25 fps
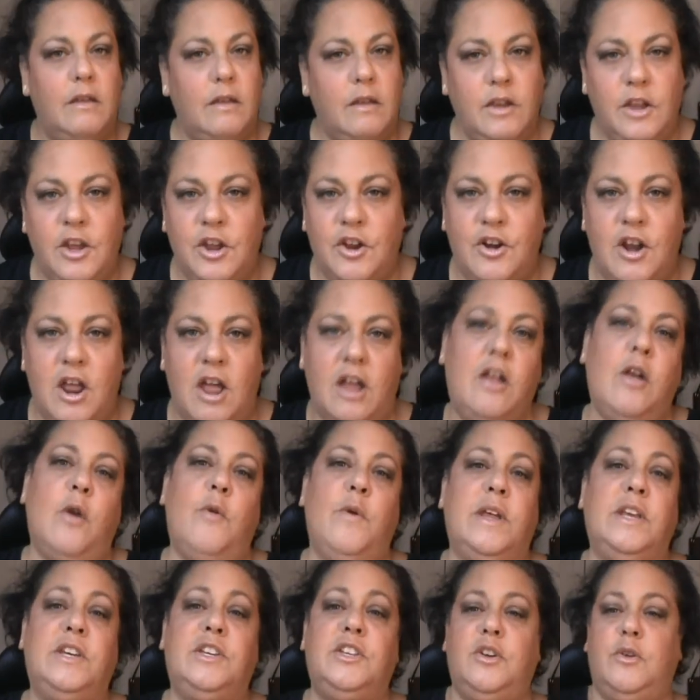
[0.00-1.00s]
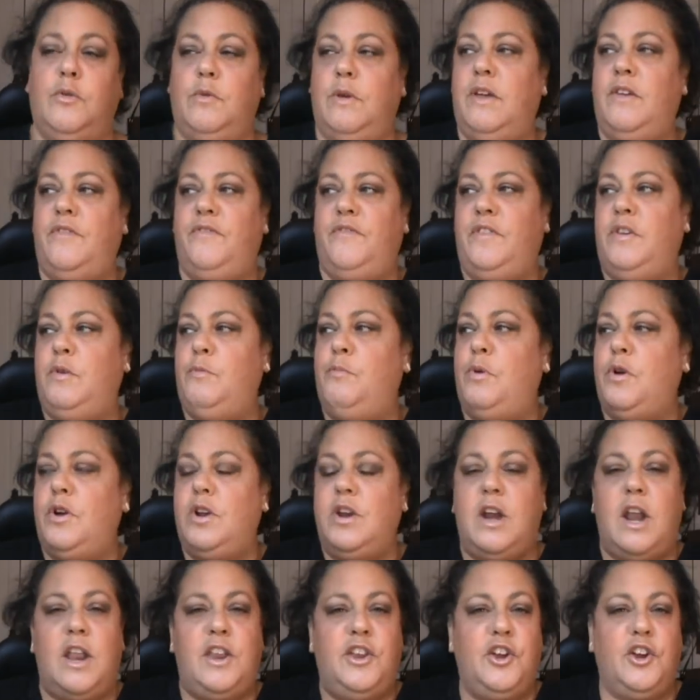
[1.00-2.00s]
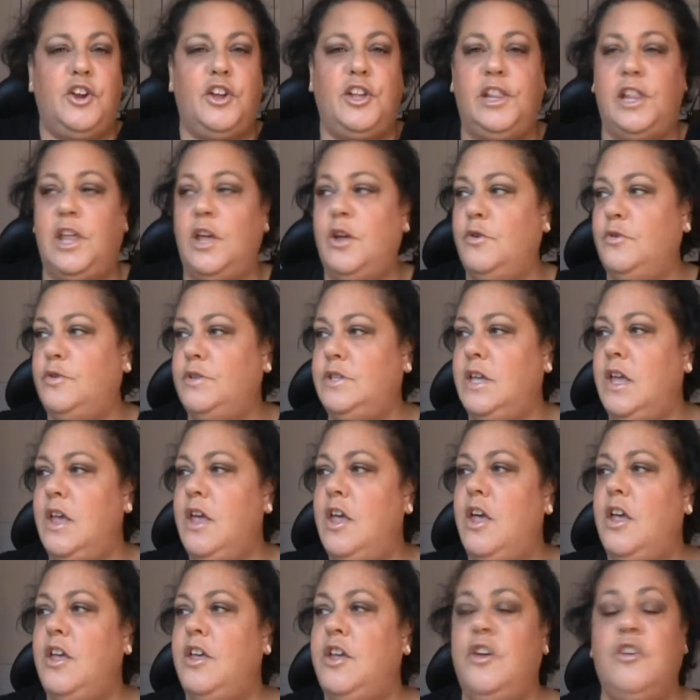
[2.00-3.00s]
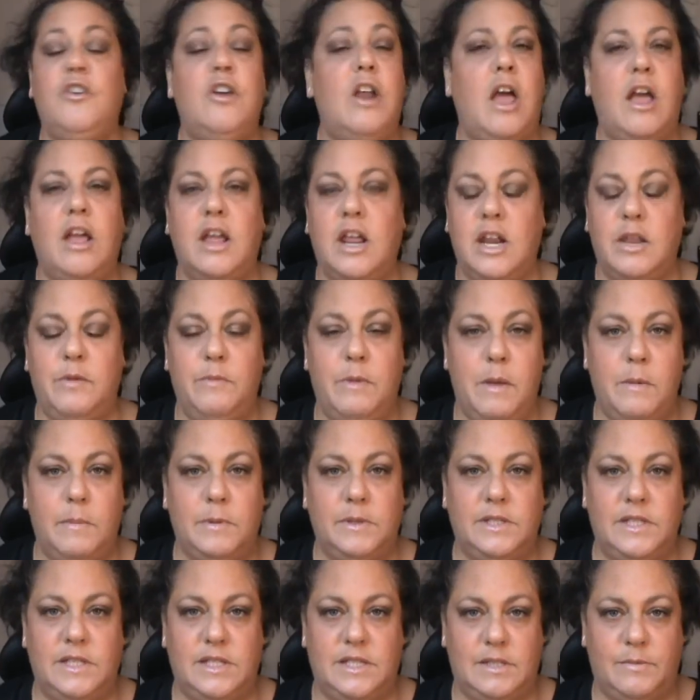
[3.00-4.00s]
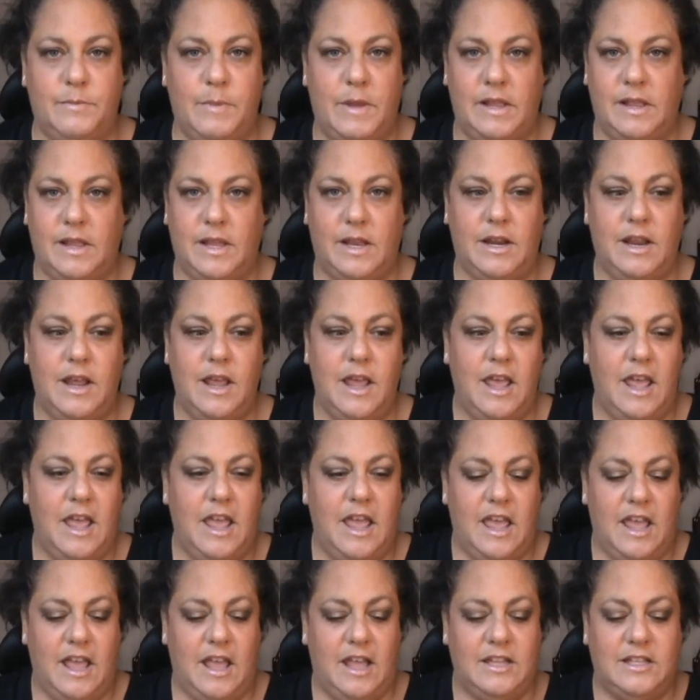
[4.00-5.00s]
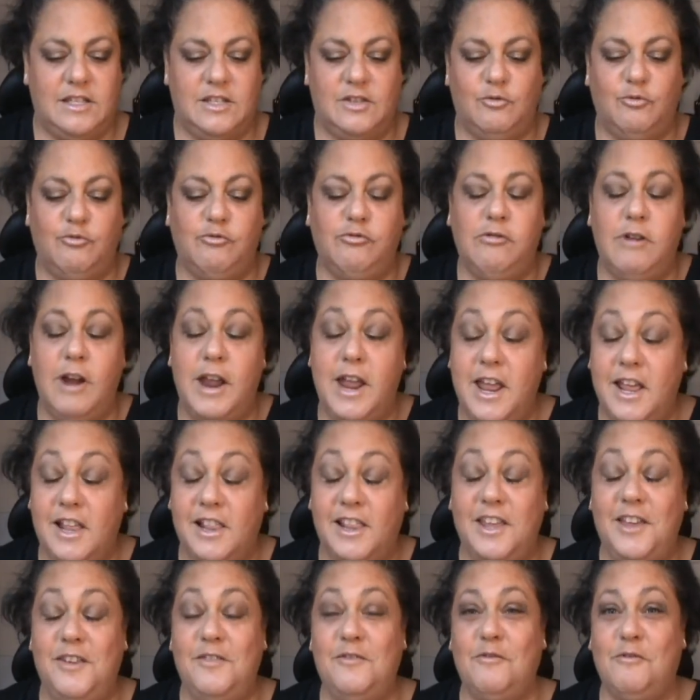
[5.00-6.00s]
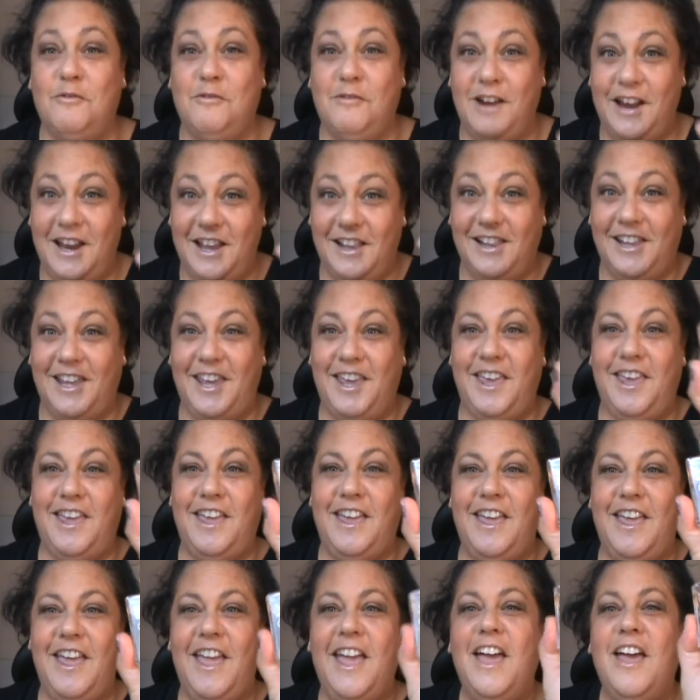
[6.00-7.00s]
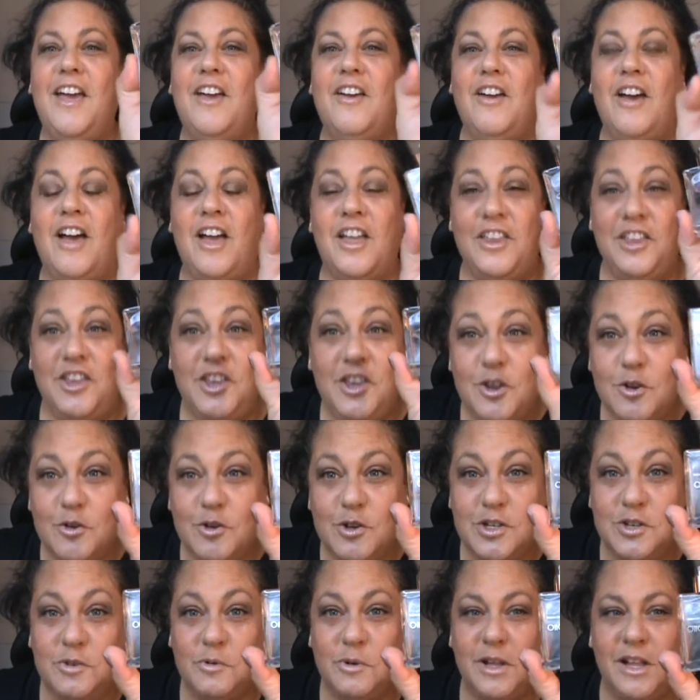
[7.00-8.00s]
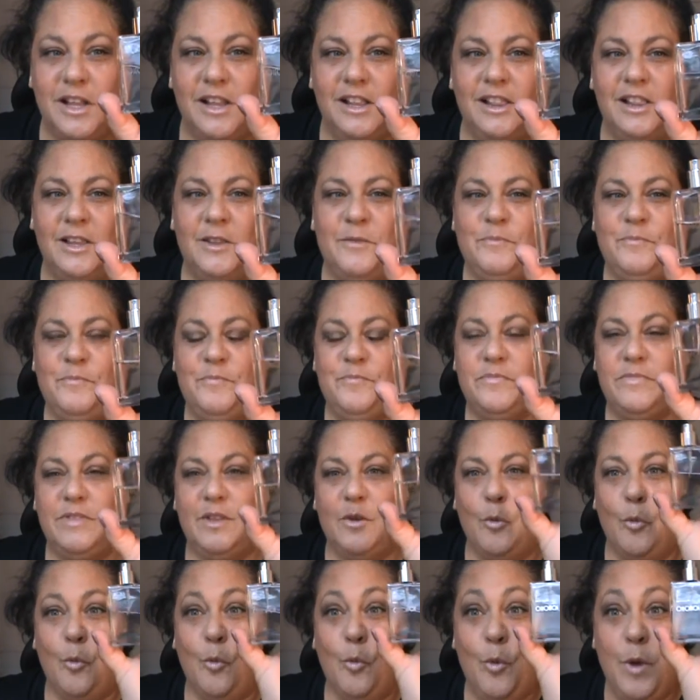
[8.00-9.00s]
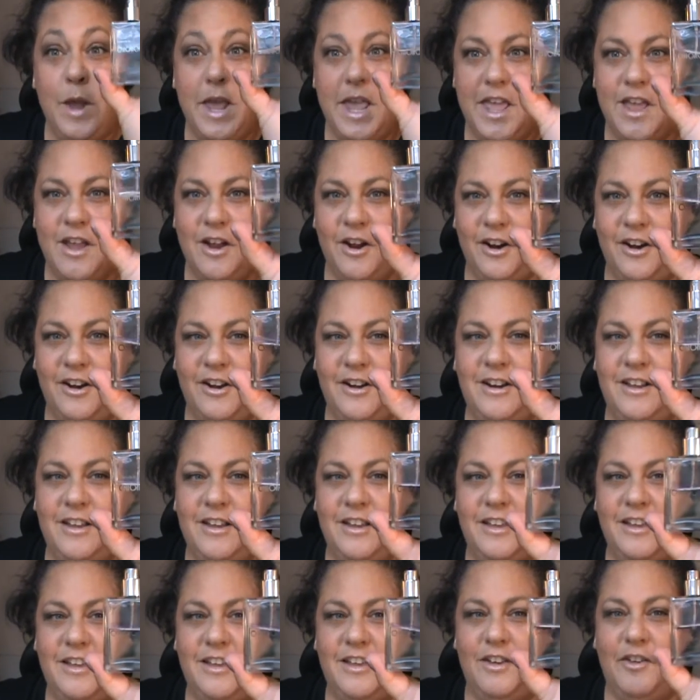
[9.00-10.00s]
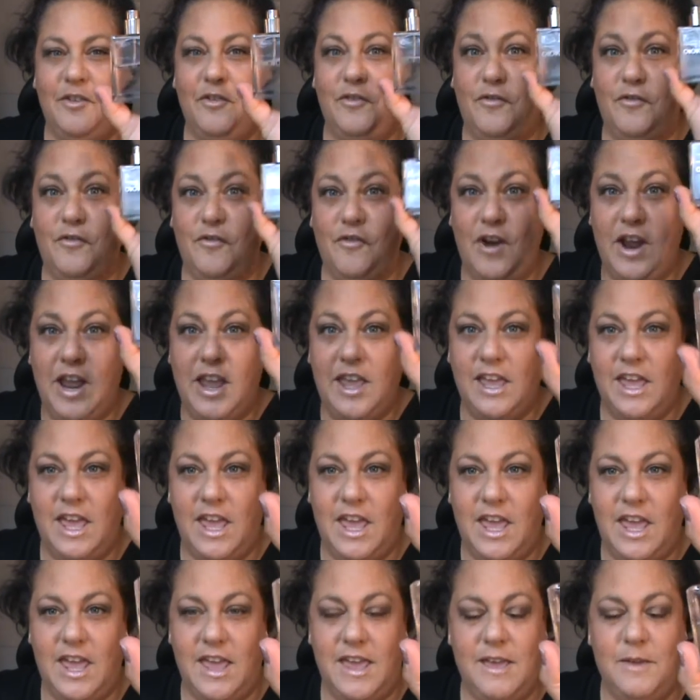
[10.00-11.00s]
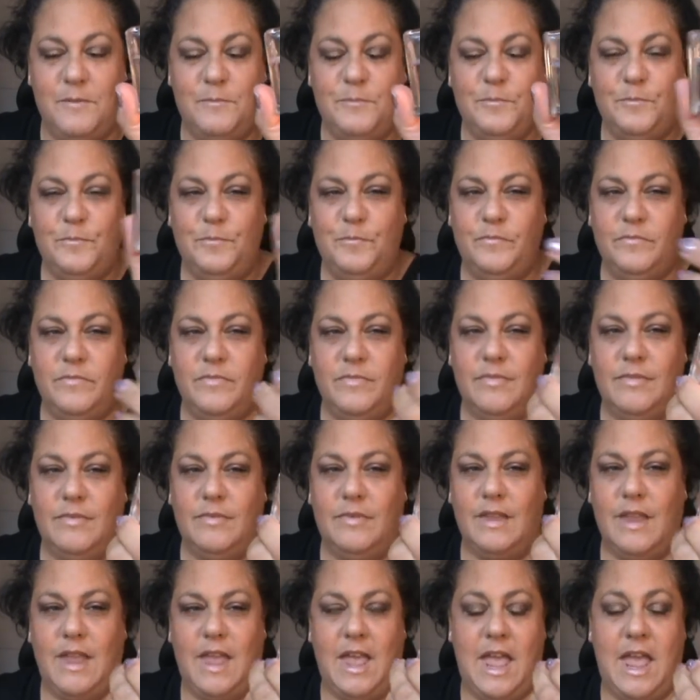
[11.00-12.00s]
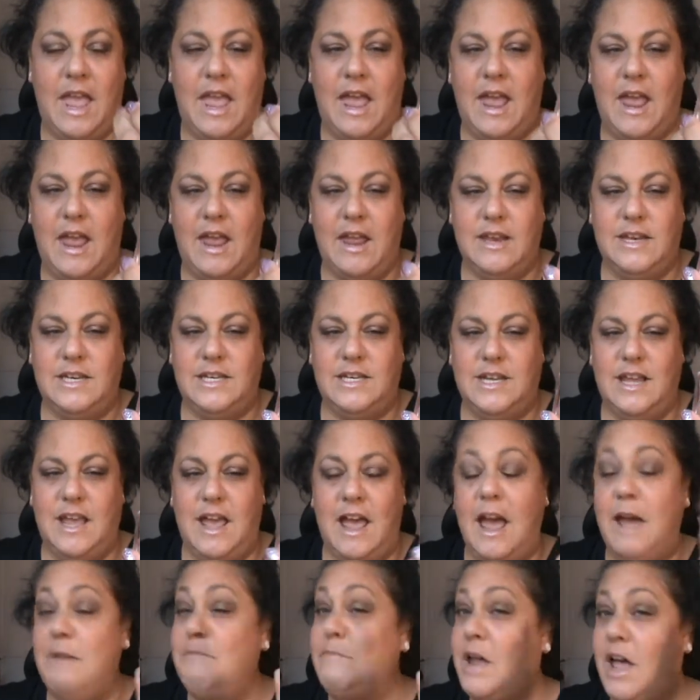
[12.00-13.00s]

you're not going to. If you put it on your clothes, you're not going to be able to smell it. It's really, really unusual, weird, freaky, and I'm